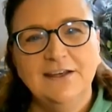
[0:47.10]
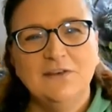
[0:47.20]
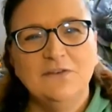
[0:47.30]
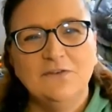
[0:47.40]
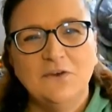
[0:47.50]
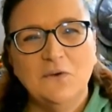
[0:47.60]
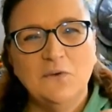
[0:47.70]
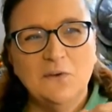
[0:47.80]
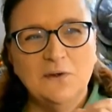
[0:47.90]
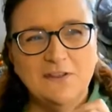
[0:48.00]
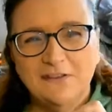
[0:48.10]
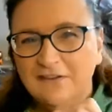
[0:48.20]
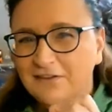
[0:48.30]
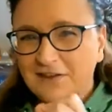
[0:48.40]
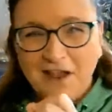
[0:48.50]
So this
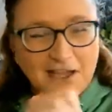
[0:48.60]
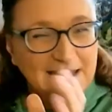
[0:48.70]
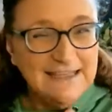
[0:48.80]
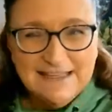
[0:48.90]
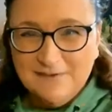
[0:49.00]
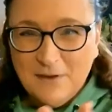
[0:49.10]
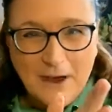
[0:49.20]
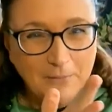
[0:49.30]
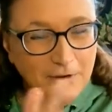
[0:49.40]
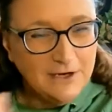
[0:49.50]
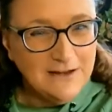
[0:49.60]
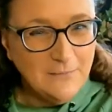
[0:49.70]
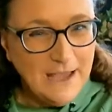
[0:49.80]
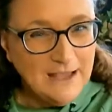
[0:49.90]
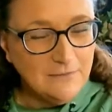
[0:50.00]
is again about putting the
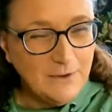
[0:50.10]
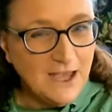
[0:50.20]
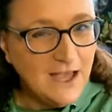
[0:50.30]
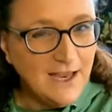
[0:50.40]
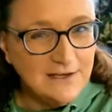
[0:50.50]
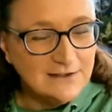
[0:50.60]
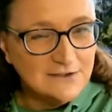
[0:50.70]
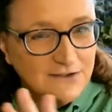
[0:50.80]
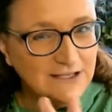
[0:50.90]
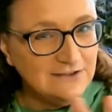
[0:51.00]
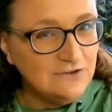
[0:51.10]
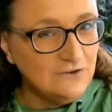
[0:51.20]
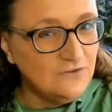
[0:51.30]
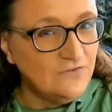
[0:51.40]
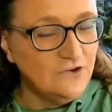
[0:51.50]
past behind and looking to
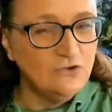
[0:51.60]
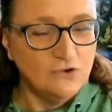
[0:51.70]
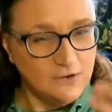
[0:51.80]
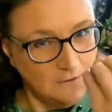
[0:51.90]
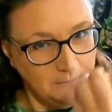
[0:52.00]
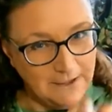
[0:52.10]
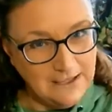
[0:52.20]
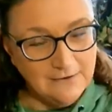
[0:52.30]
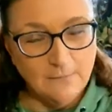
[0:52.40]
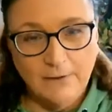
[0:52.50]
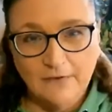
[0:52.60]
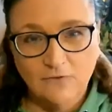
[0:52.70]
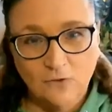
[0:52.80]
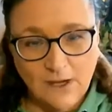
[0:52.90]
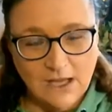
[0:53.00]
the future and being the best
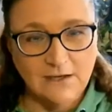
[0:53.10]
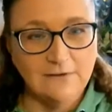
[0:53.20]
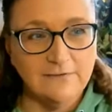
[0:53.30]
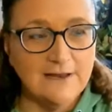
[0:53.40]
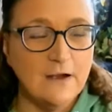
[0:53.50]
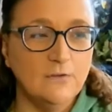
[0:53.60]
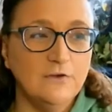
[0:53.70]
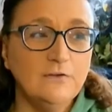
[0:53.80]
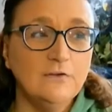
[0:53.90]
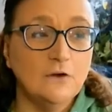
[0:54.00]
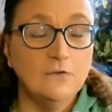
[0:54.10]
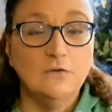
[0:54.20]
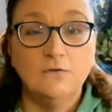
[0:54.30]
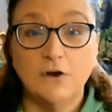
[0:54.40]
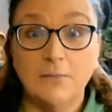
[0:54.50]
you can in this now. This is also
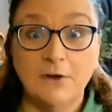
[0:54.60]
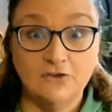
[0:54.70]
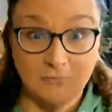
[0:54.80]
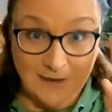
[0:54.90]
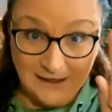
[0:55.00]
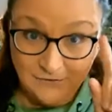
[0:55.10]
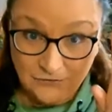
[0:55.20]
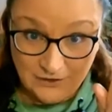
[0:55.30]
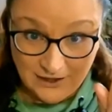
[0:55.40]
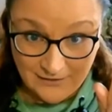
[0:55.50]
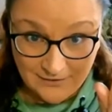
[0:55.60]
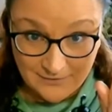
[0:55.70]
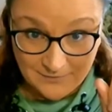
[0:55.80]
very much mindfulness.